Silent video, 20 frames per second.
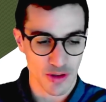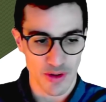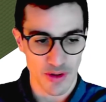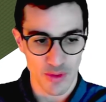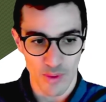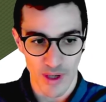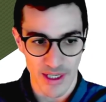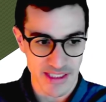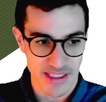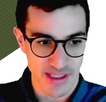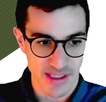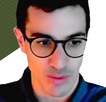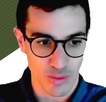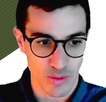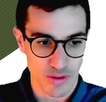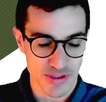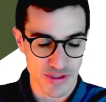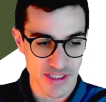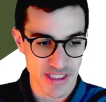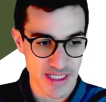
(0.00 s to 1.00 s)
otherwise I
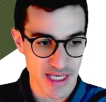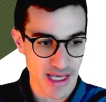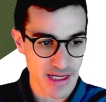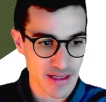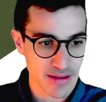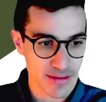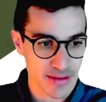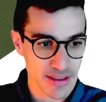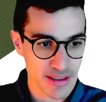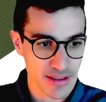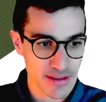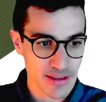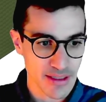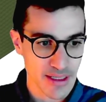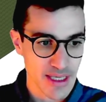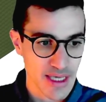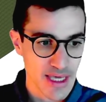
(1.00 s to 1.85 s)
won't see anything,